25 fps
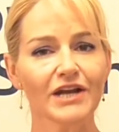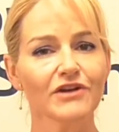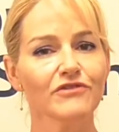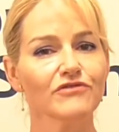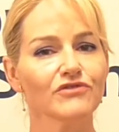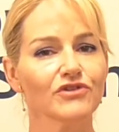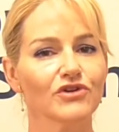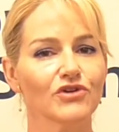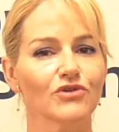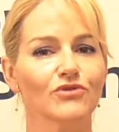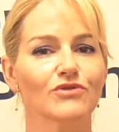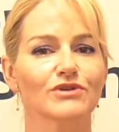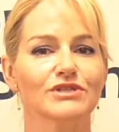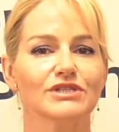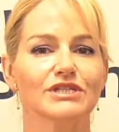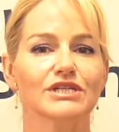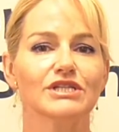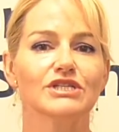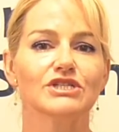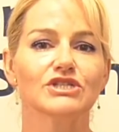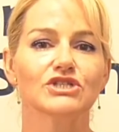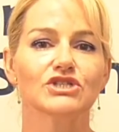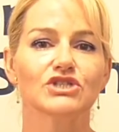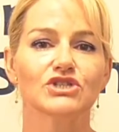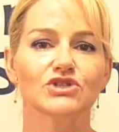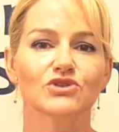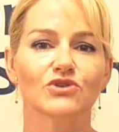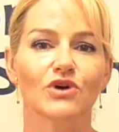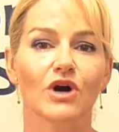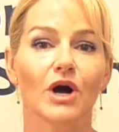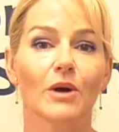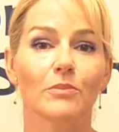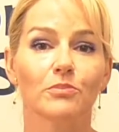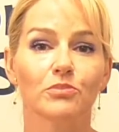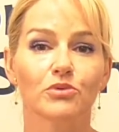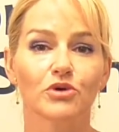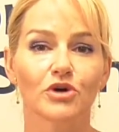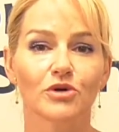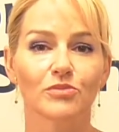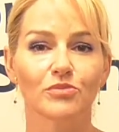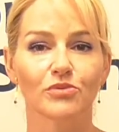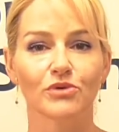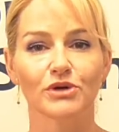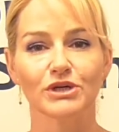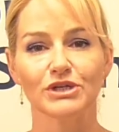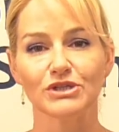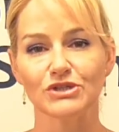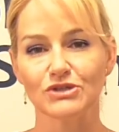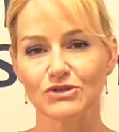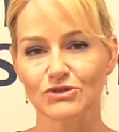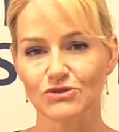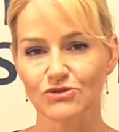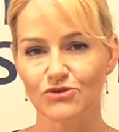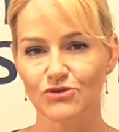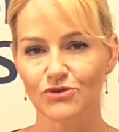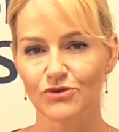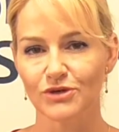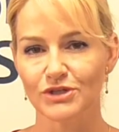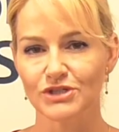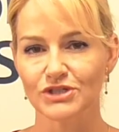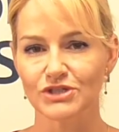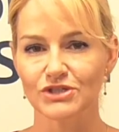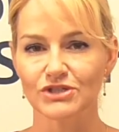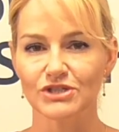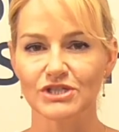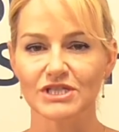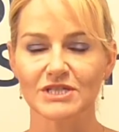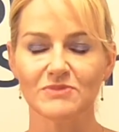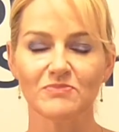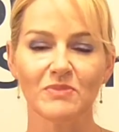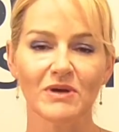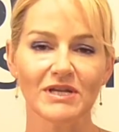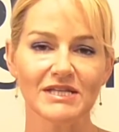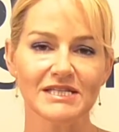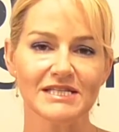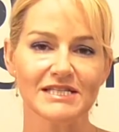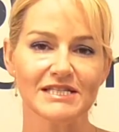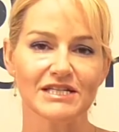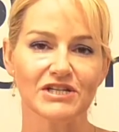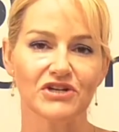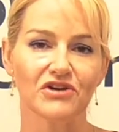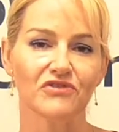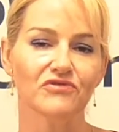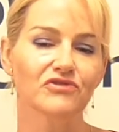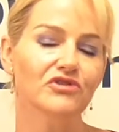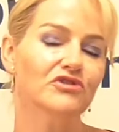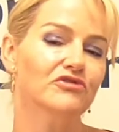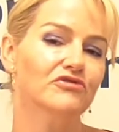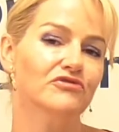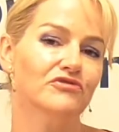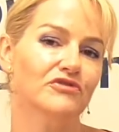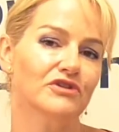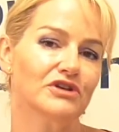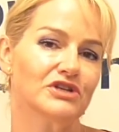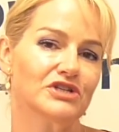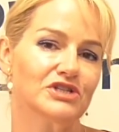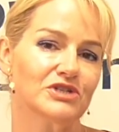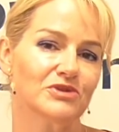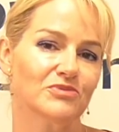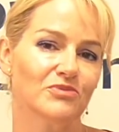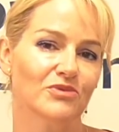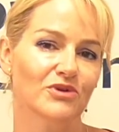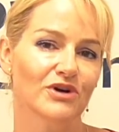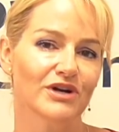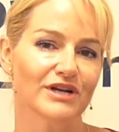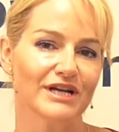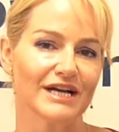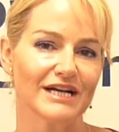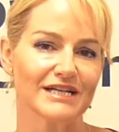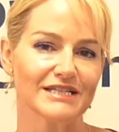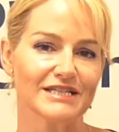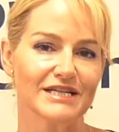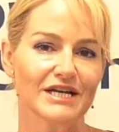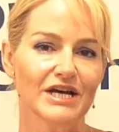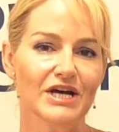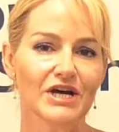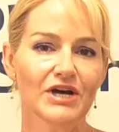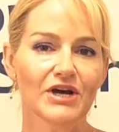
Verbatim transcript: and of course, ensure appropriate storage and dispensing of your finished product